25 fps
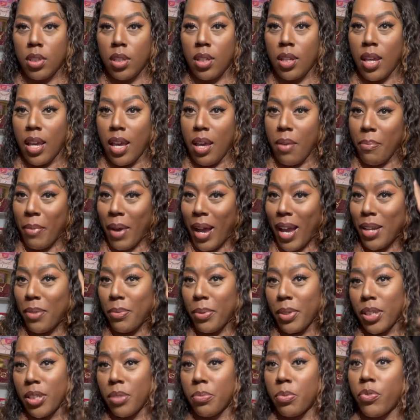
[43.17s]
It might have
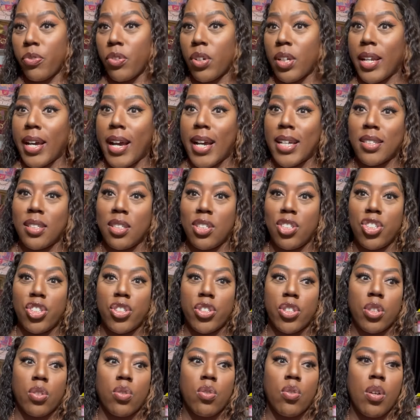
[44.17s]
been year before last. These
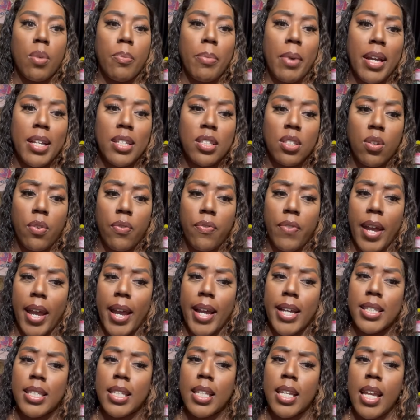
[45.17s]
years are going by so
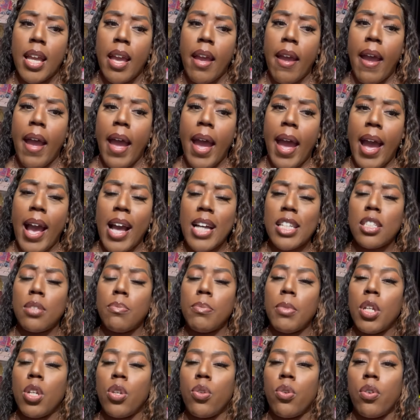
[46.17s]
fast. Asked
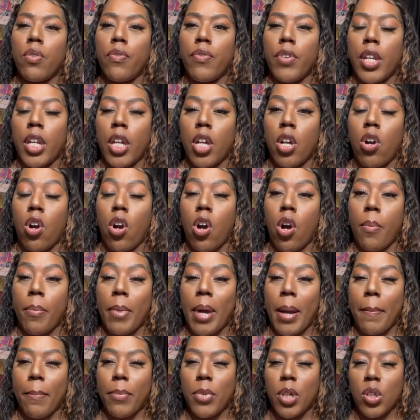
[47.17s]
me to do a video on
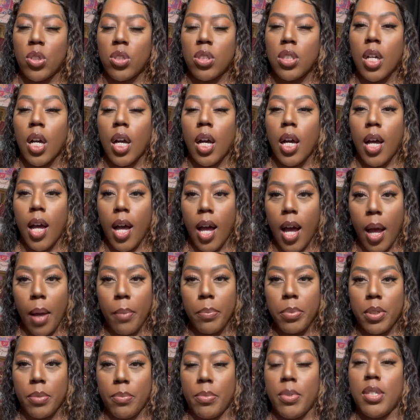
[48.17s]
my most
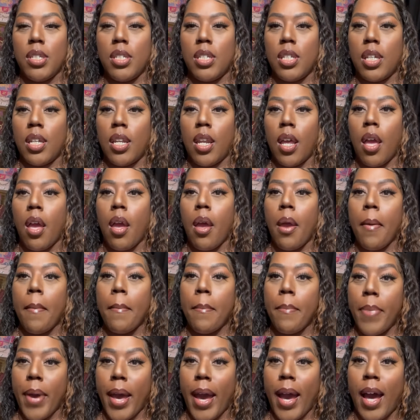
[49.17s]
complimented
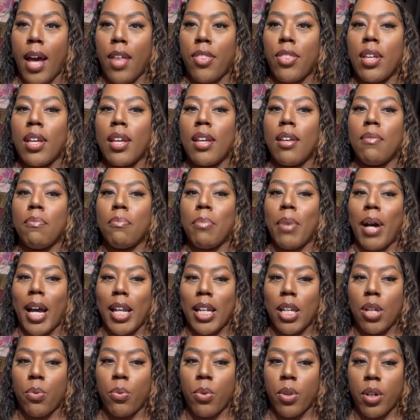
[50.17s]
Bath and
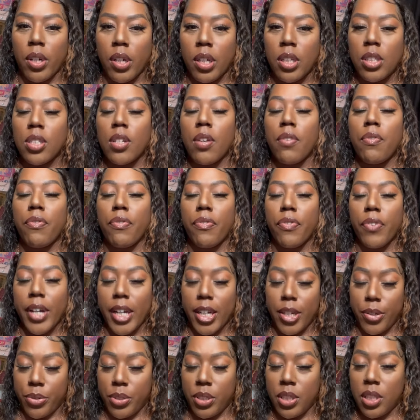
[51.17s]
Body Work
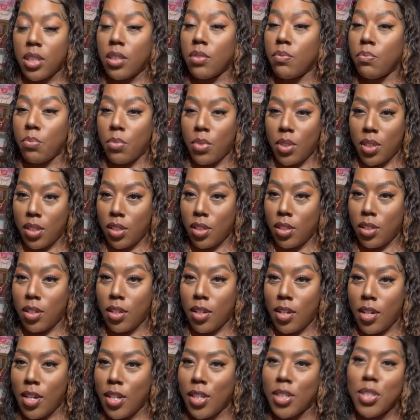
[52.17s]
fragrance mist.
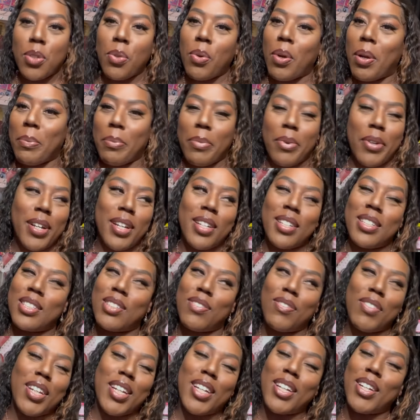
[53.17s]
So I'm bringing this
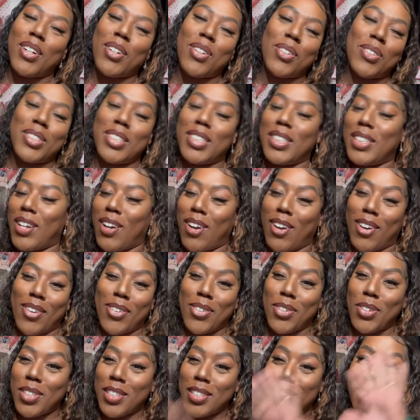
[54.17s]
video to y'all
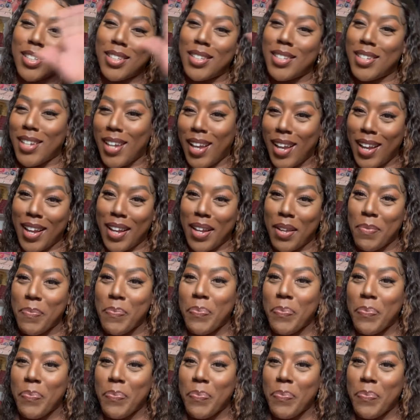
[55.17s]
today.